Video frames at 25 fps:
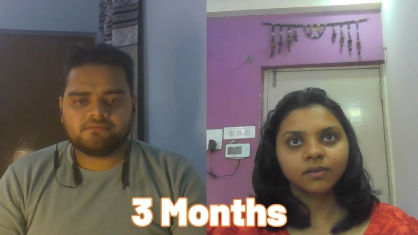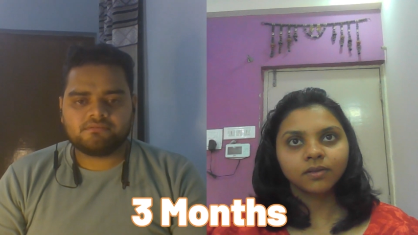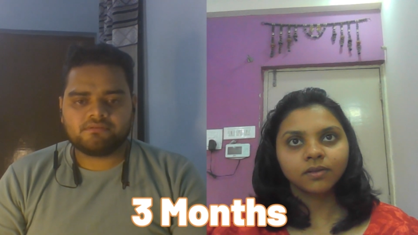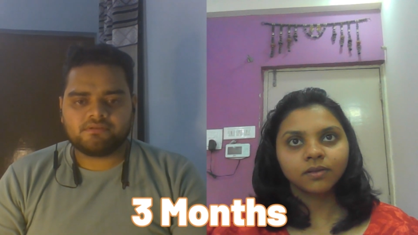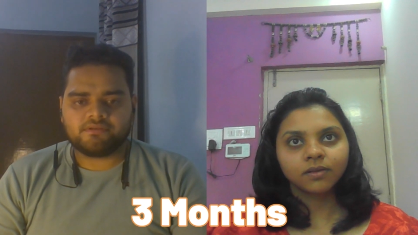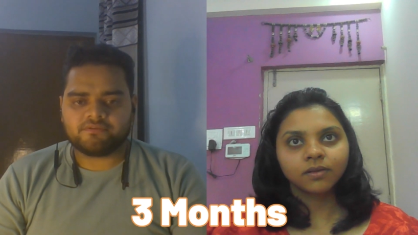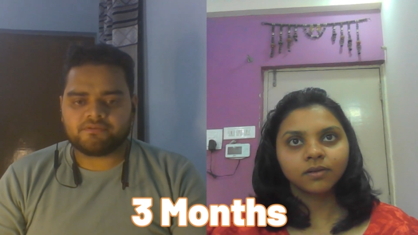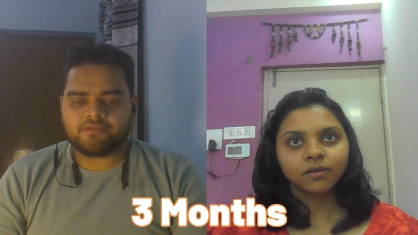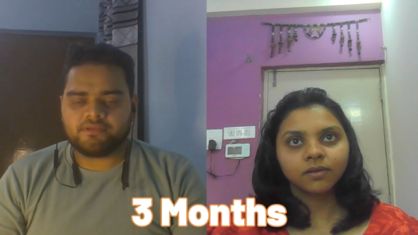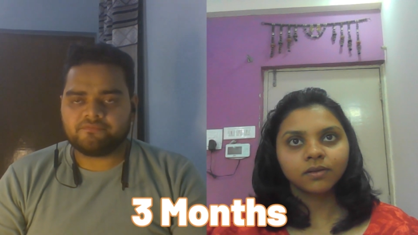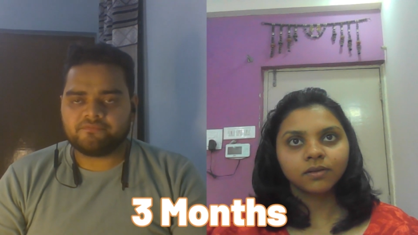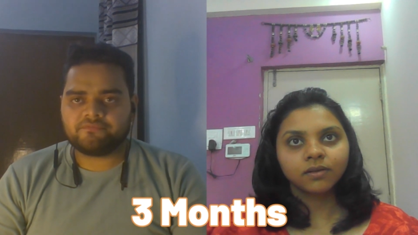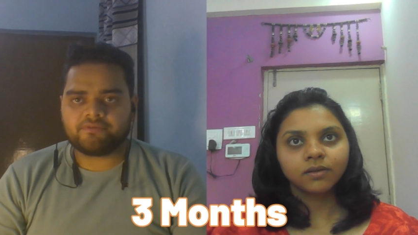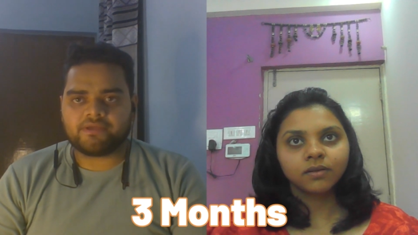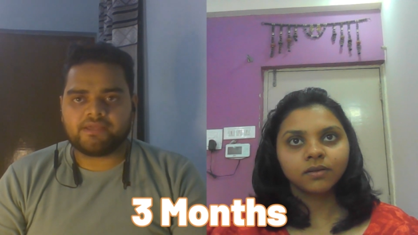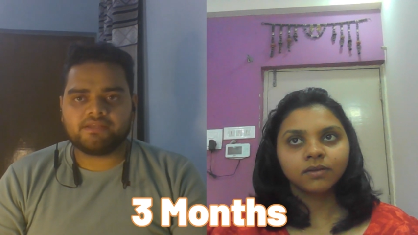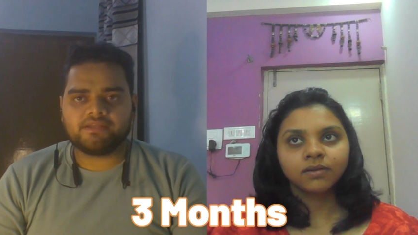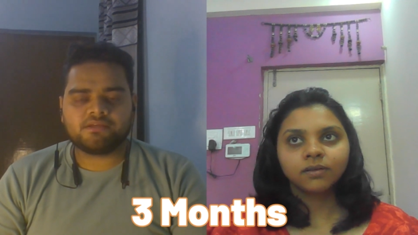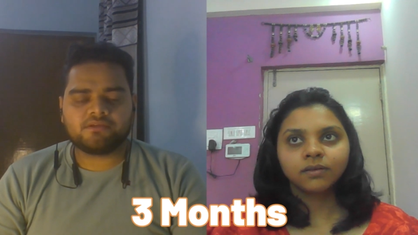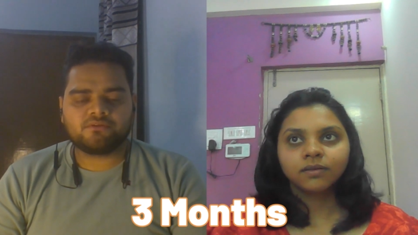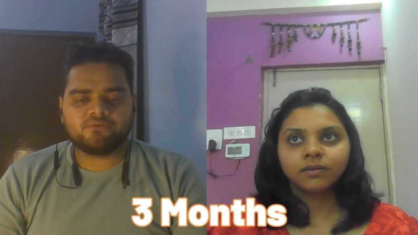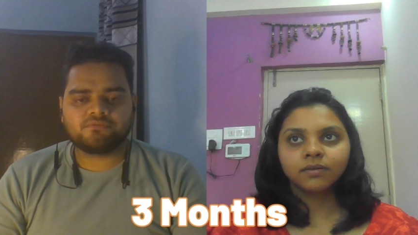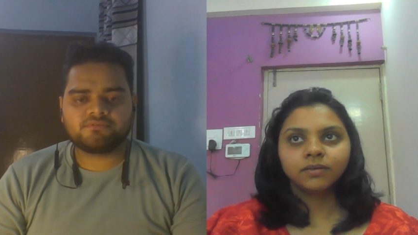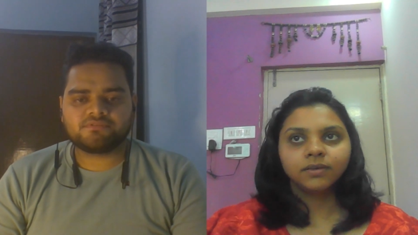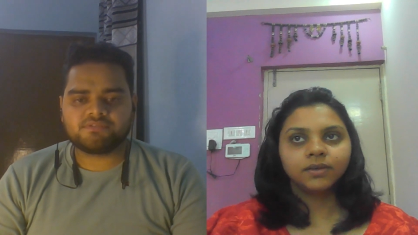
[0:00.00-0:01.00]
Speaker 1: If, if I
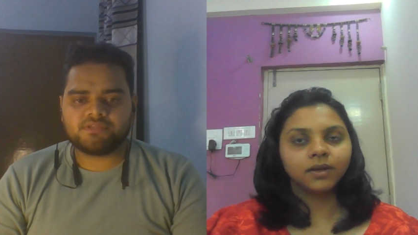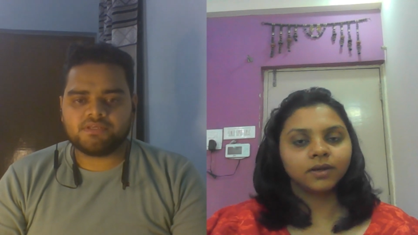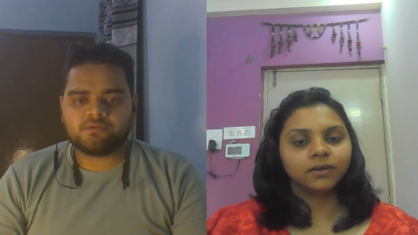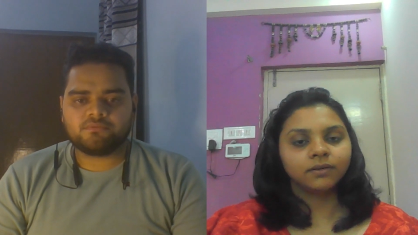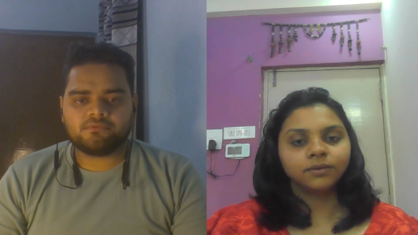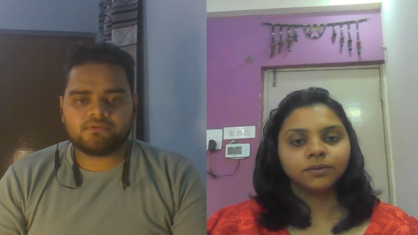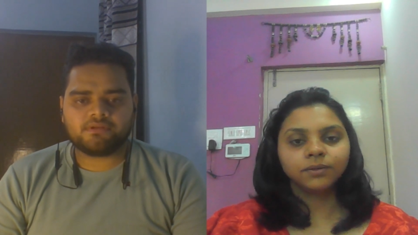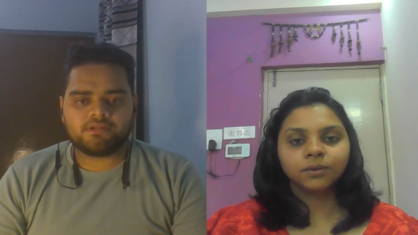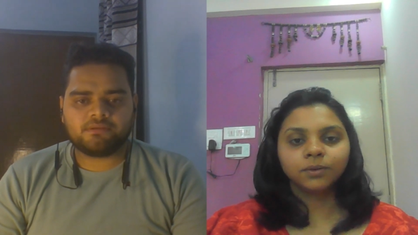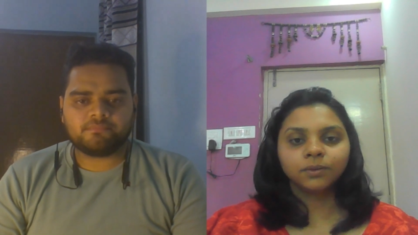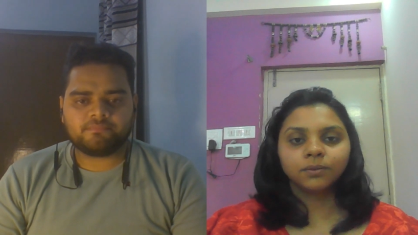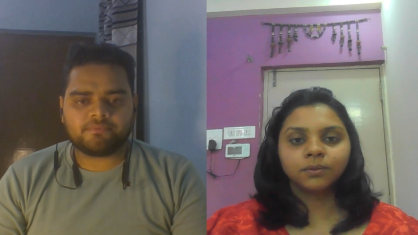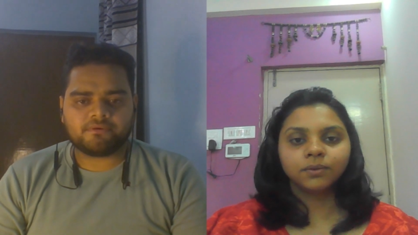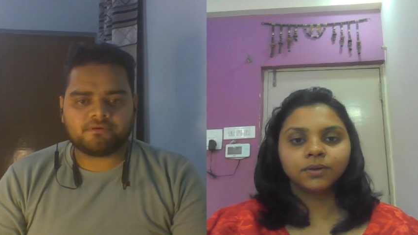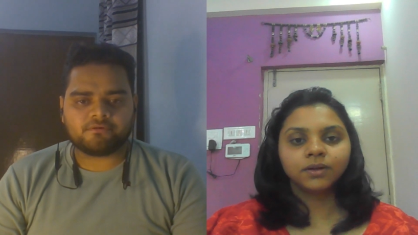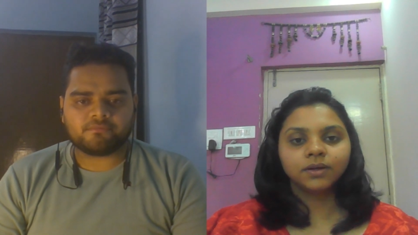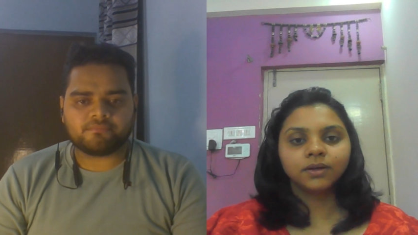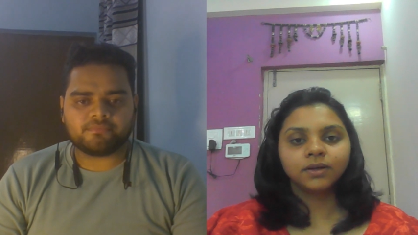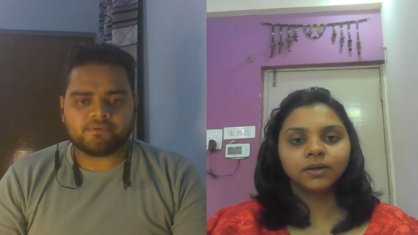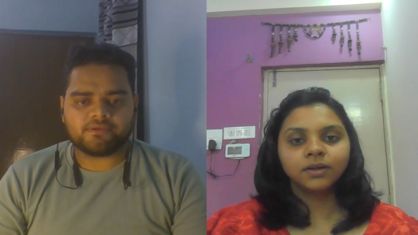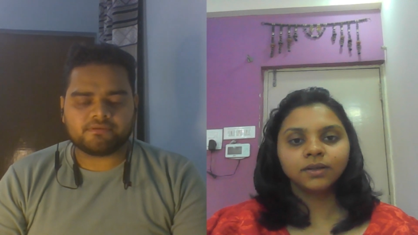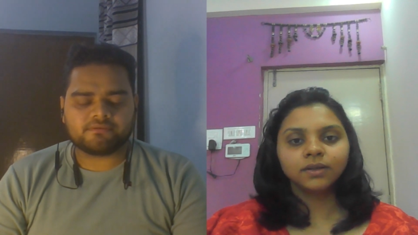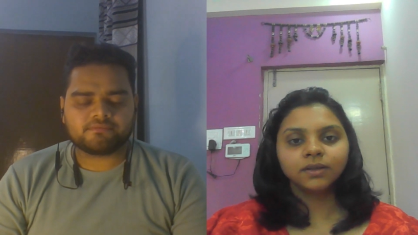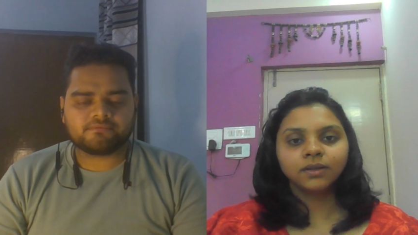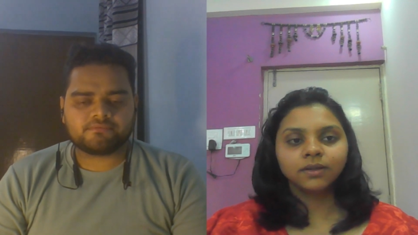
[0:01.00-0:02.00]
include S Q L and Power B
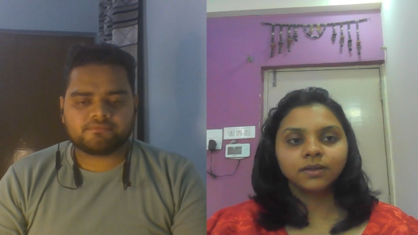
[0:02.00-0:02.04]
I.